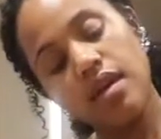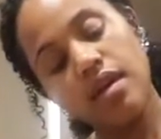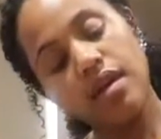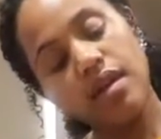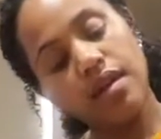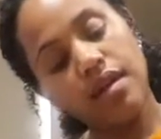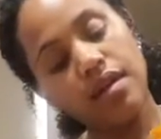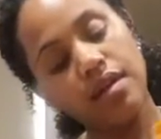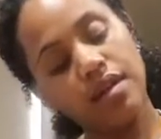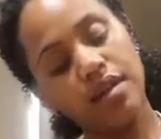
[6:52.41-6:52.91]

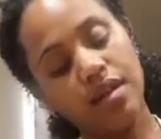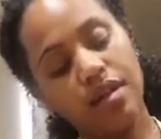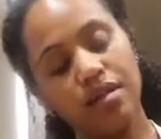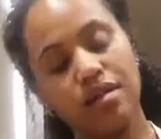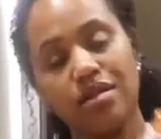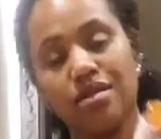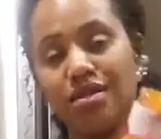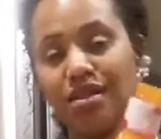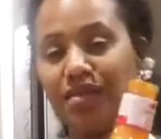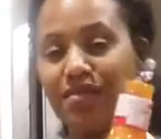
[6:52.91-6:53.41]
And
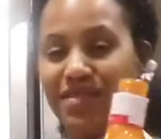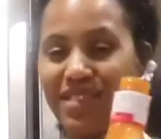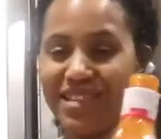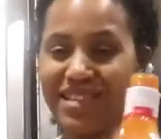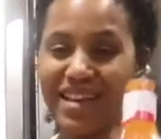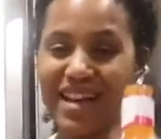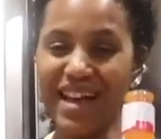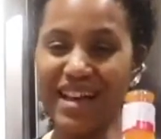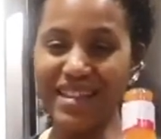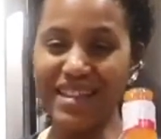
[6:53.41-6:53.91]

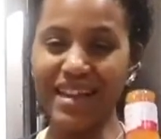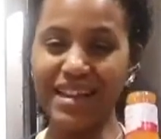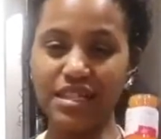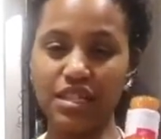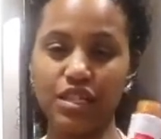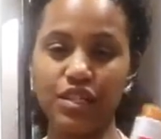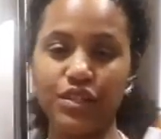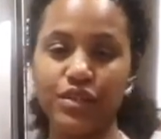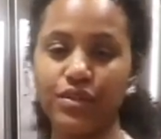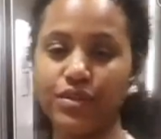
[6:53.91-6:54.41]
something that I
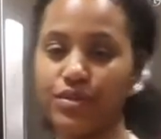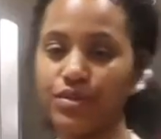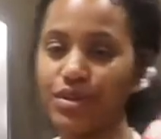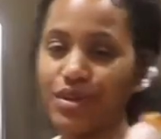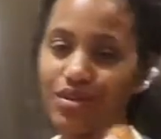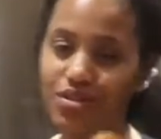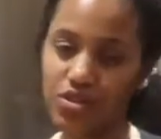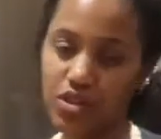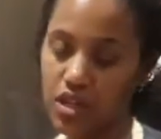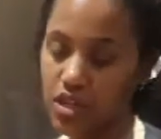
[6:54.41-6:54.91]
like to do,
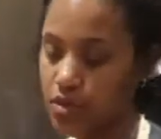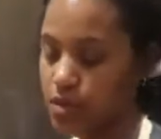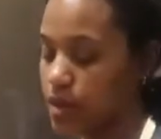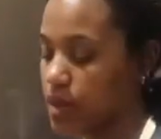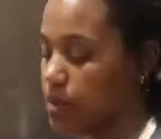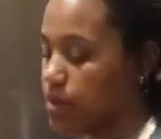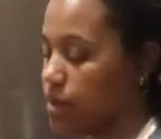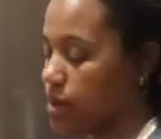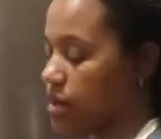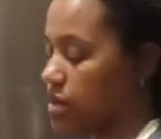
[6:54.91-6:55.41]
don't judge
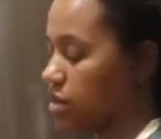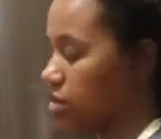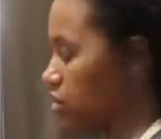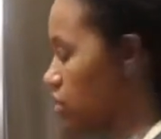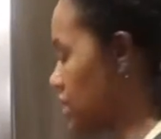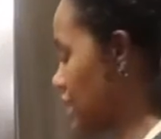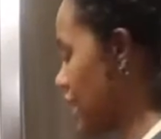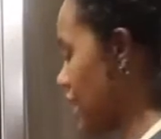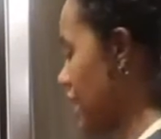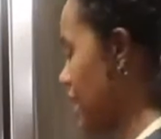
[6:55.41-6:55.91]
me, but
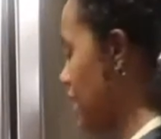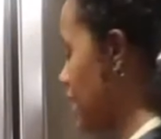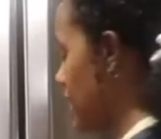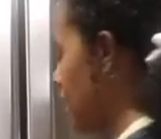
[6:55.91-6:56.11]
just add